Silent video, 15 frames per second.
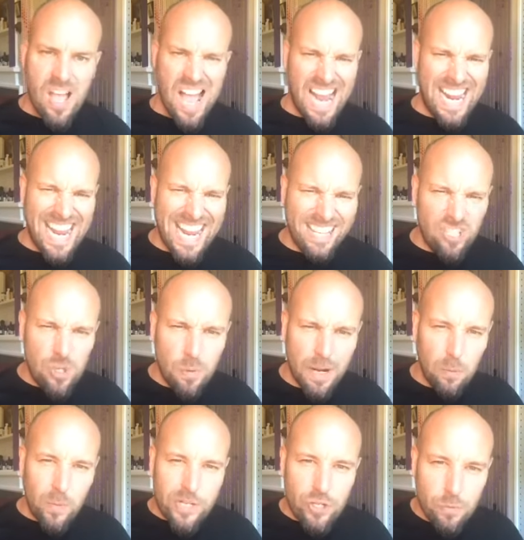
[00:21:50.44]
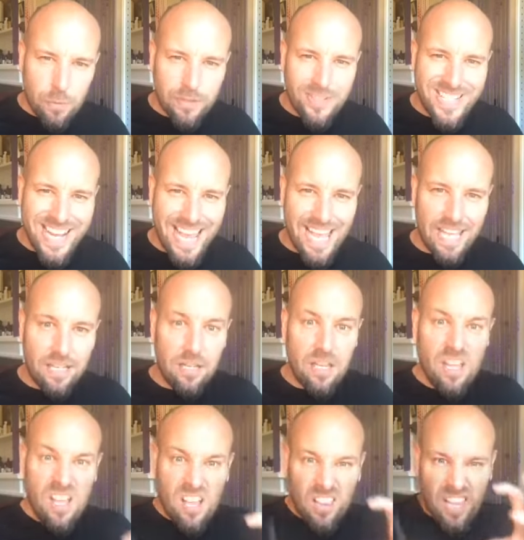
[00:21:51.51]
I hate you, I wish you were dead.
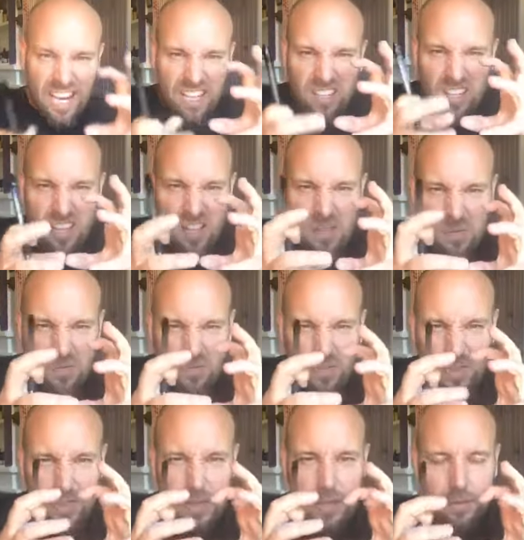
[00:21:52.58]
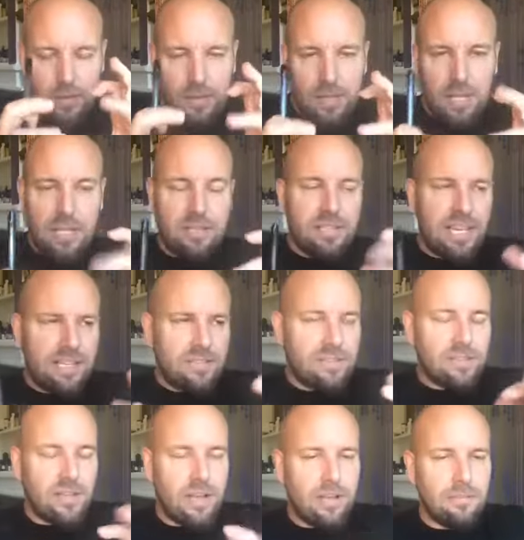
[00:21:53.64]
Like, he takes
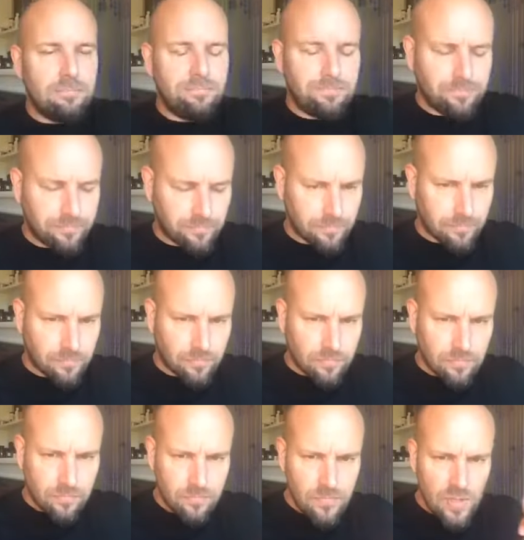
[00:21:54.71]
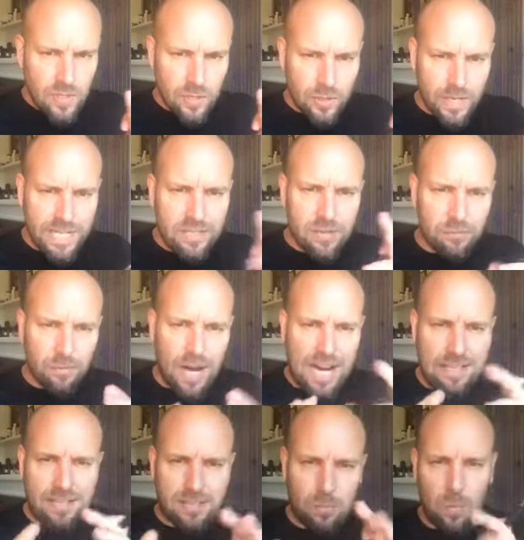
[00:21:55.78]
grains of
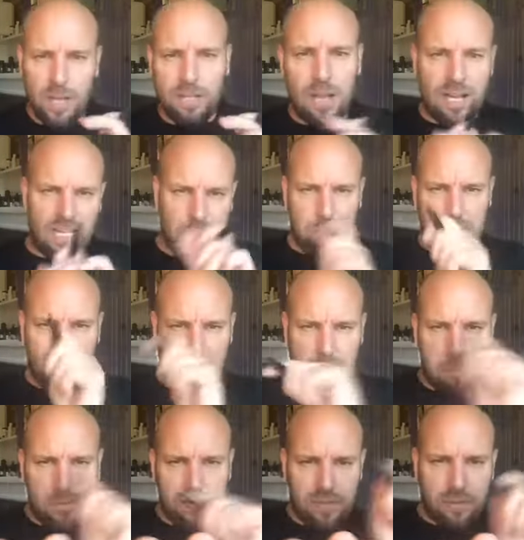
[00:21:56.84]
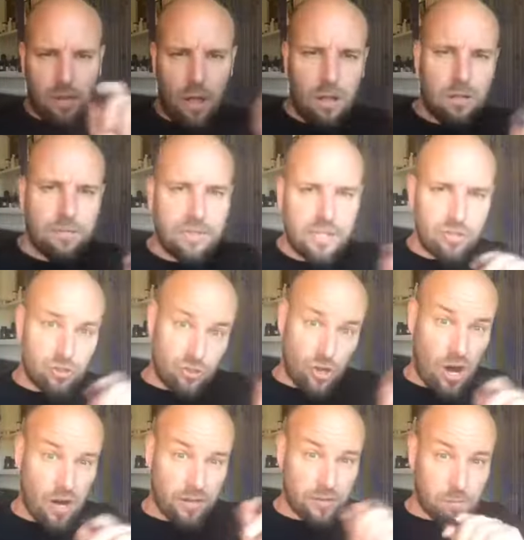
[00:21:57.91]
rice and whatnot. He labels all of these
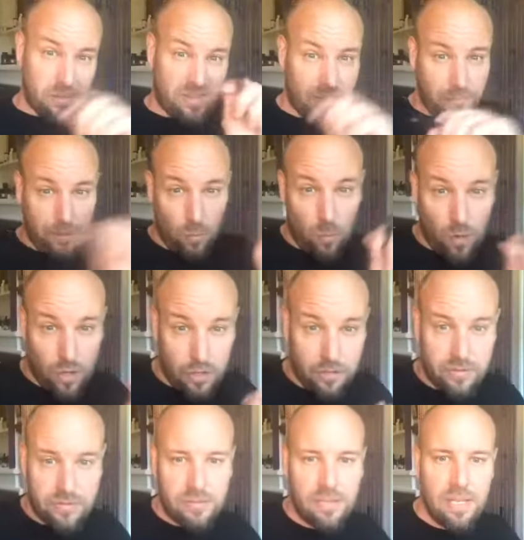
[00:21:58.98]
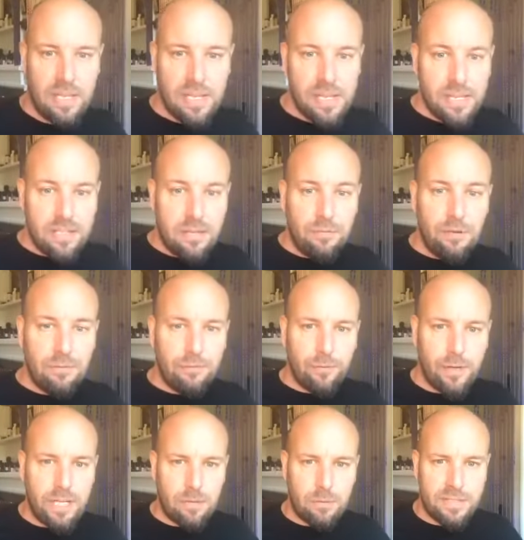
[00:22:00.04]
jars with different words and different
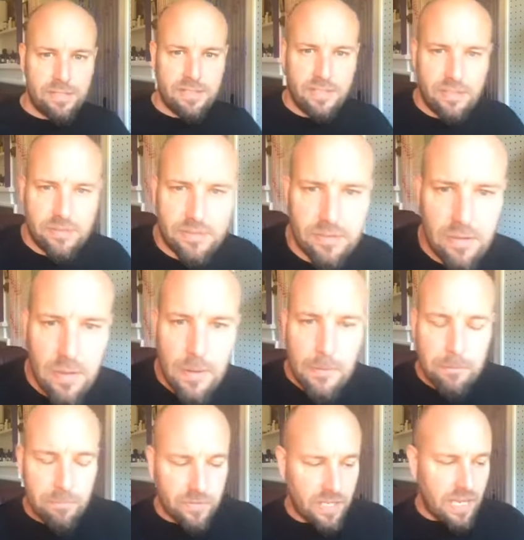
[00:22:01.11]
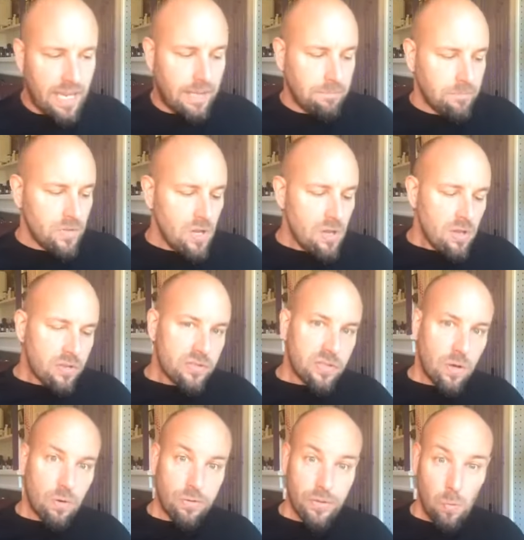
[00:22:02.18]
frequencies, okay?
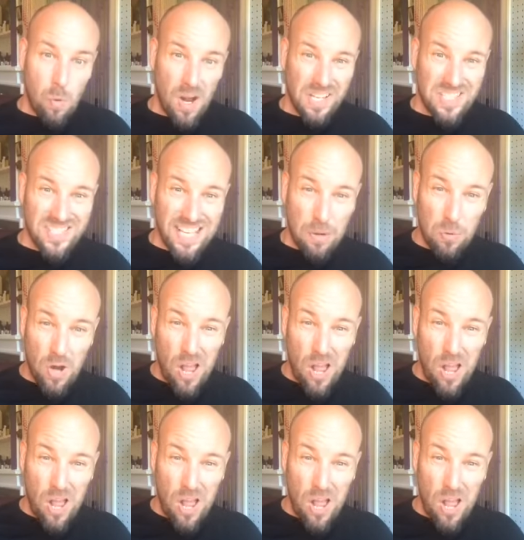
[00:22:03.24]
So the ones that were